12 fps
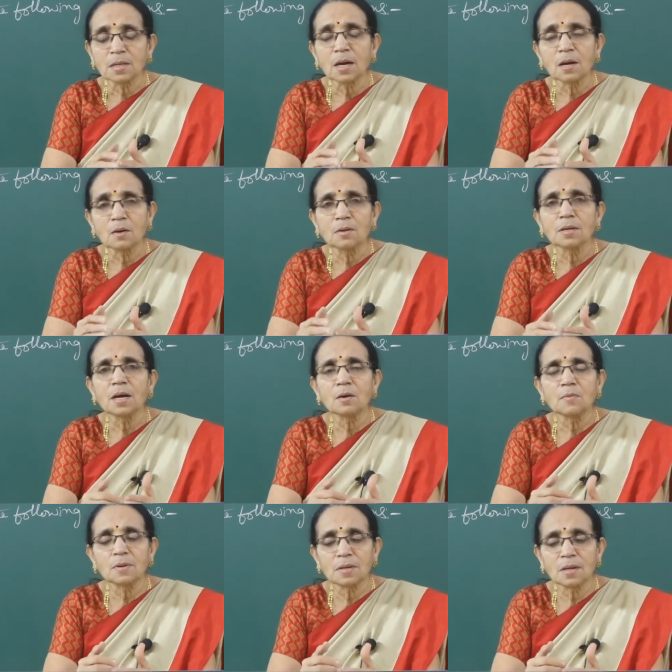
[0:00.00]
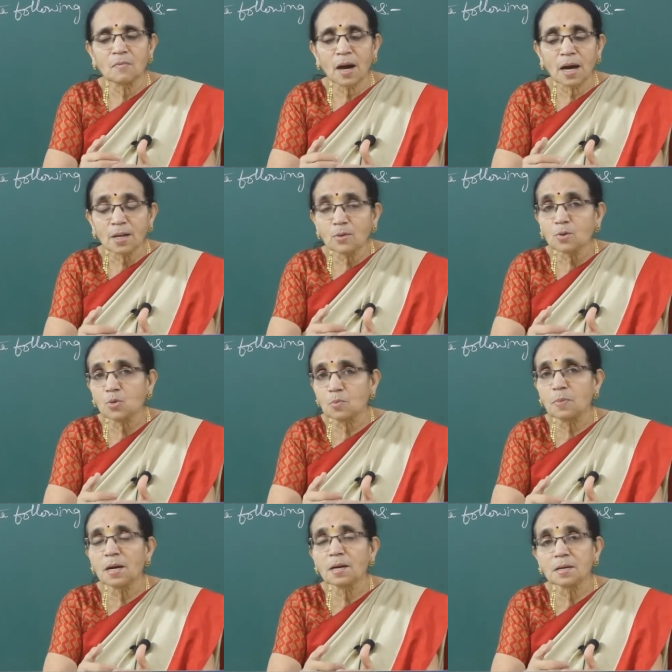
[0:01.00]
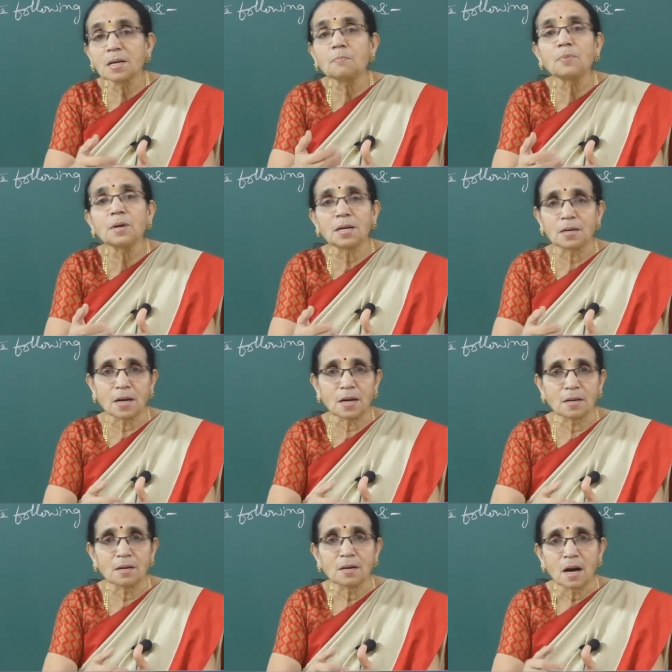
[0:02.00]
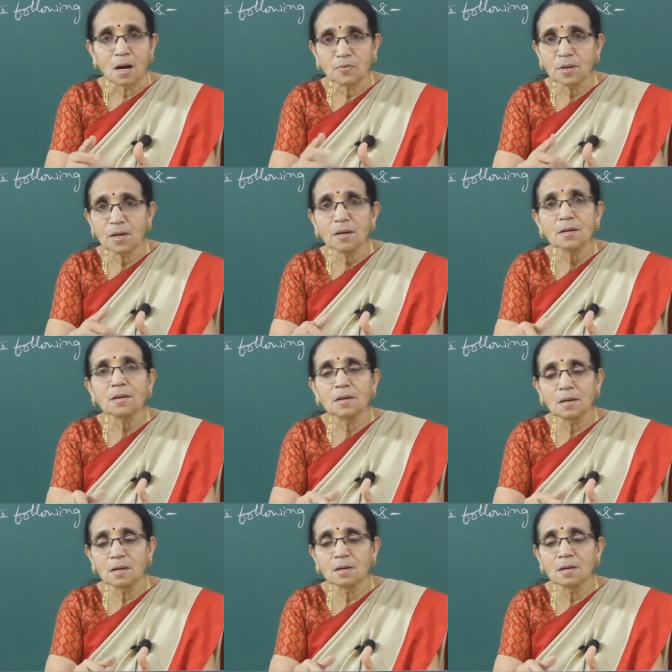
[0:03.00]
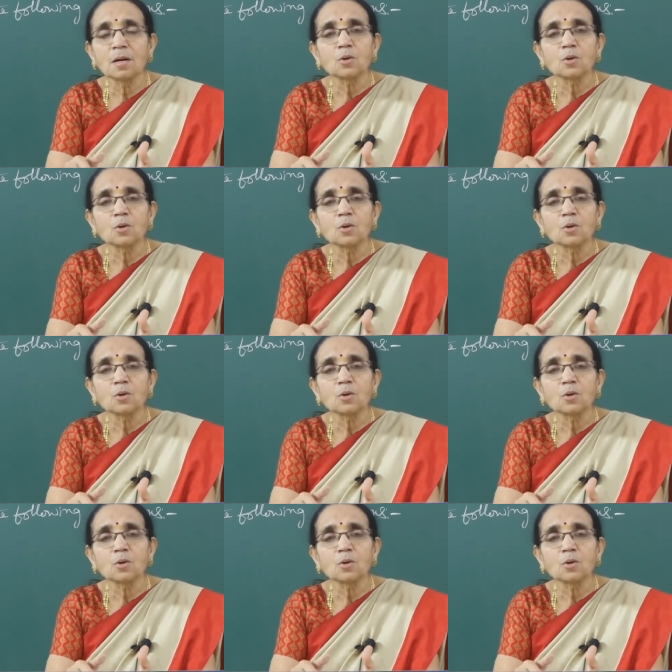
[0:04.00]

they, they, the values would be repeated after uh,